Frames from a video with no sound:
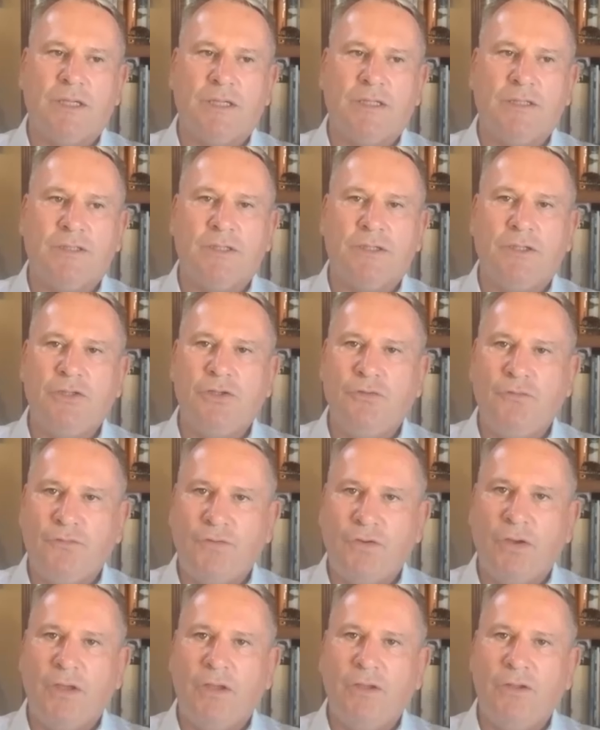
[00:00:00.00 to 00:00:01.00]
is you've
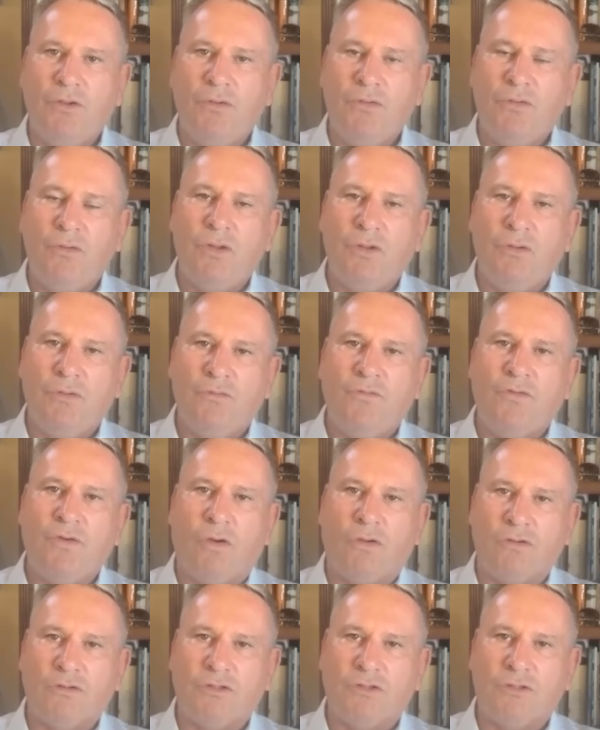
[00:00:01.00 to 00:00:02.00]
got, you you've
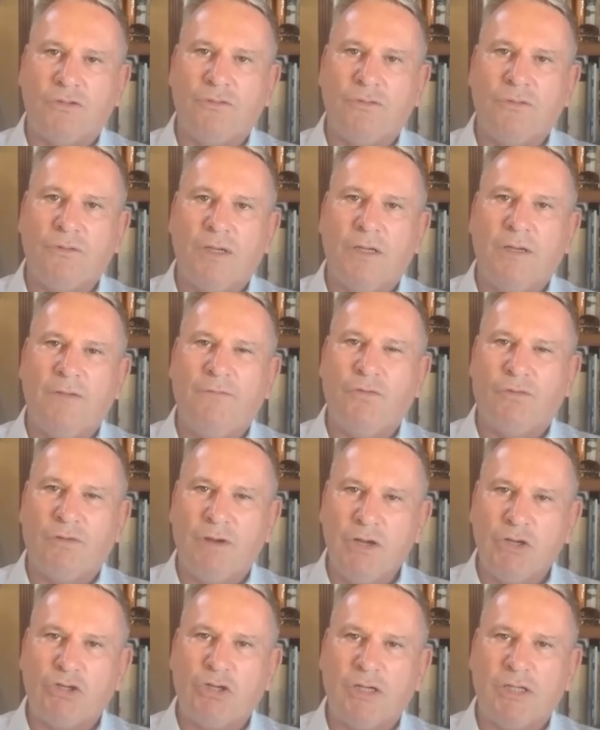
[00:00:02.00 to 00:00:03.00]
got to, and if you're
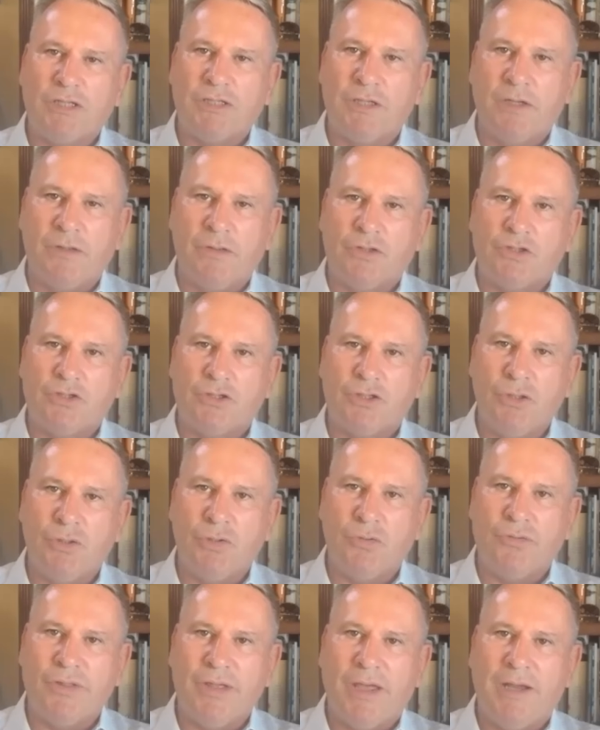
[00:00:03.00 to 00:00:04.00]
interested in the
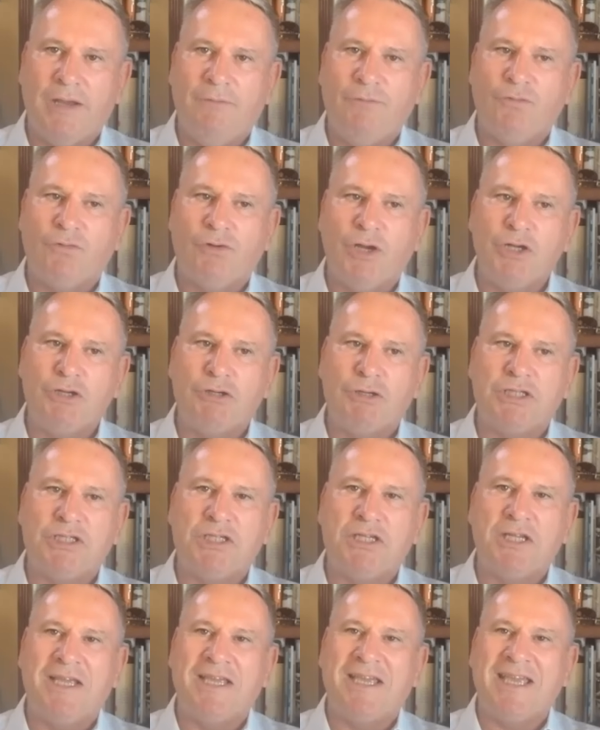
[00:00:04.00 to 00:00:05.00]
truth, and if you're
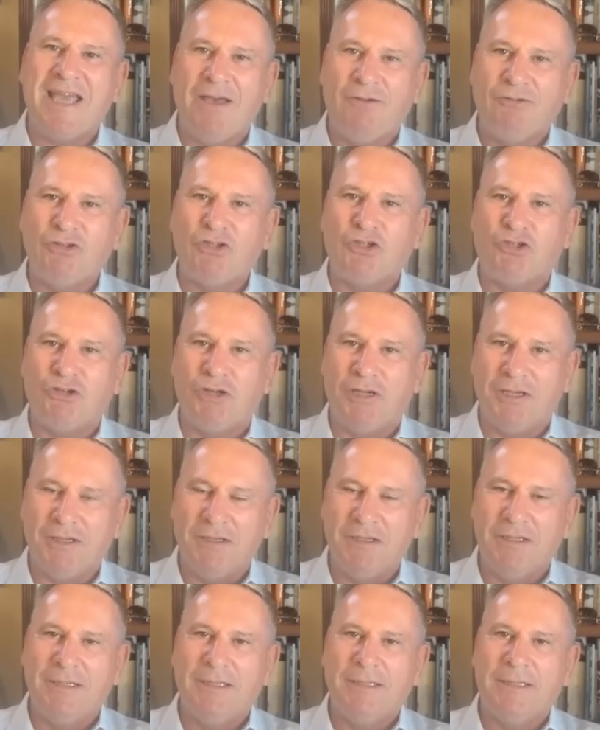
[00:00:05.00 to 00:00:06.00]
interested in countering
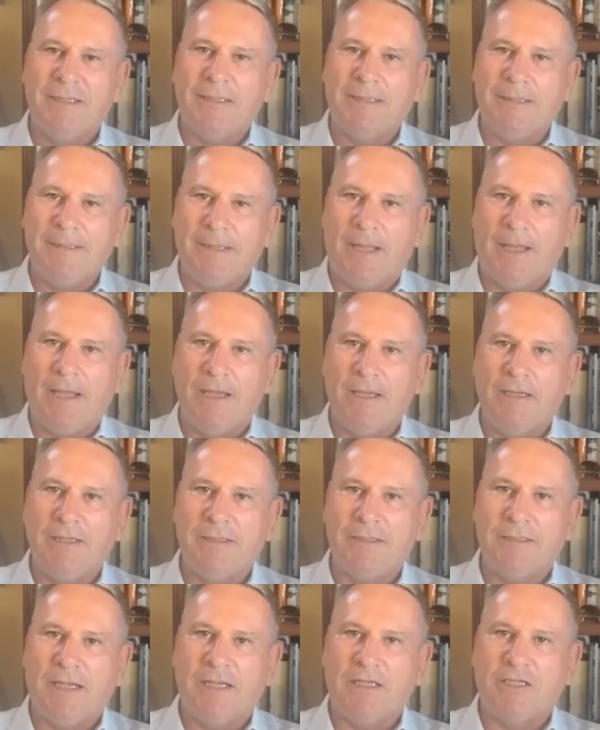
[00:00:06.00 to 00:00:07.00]

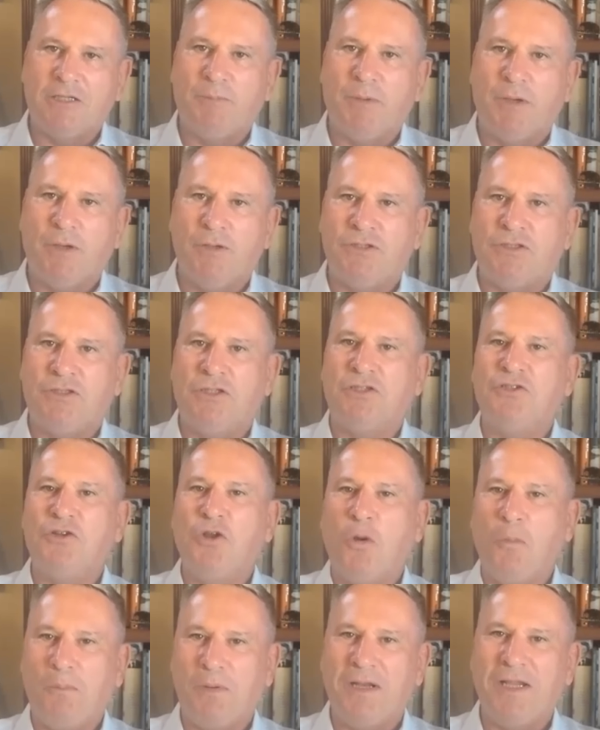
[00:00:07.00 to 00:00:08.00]
lies as opposed to just
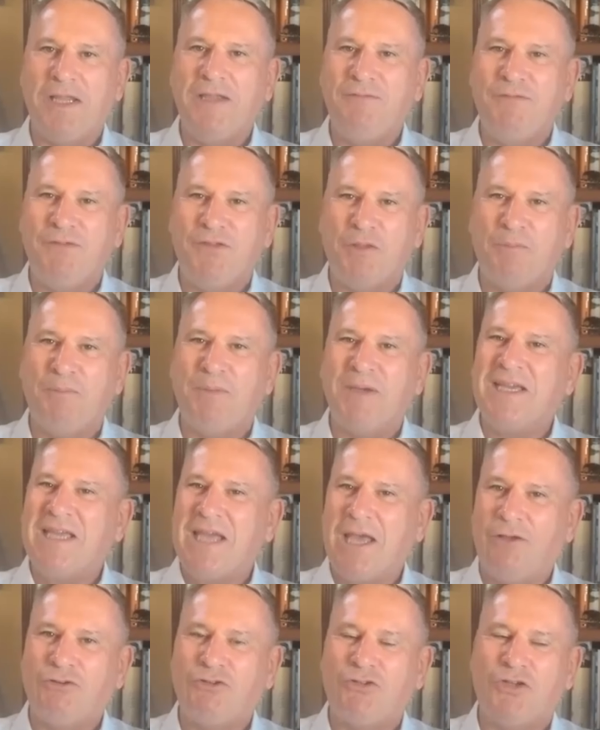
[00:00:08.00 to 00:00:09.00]
not believing them but
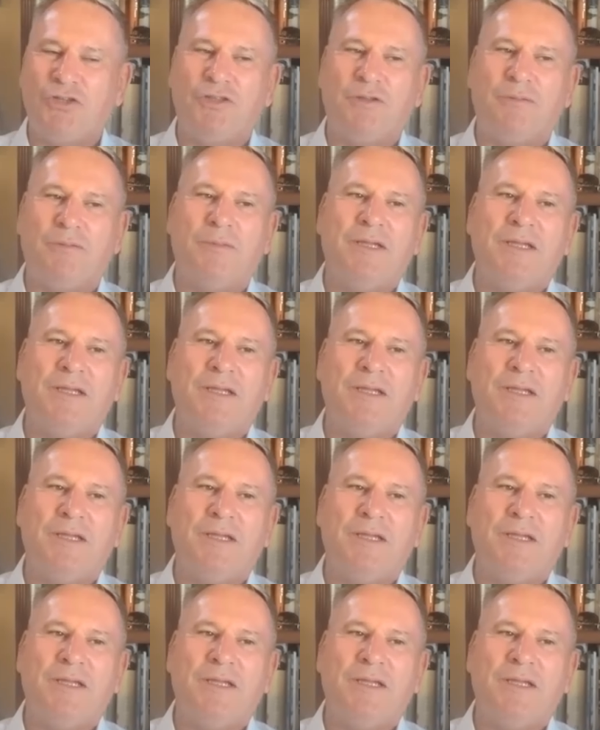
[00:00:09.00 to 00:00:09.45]
countering them,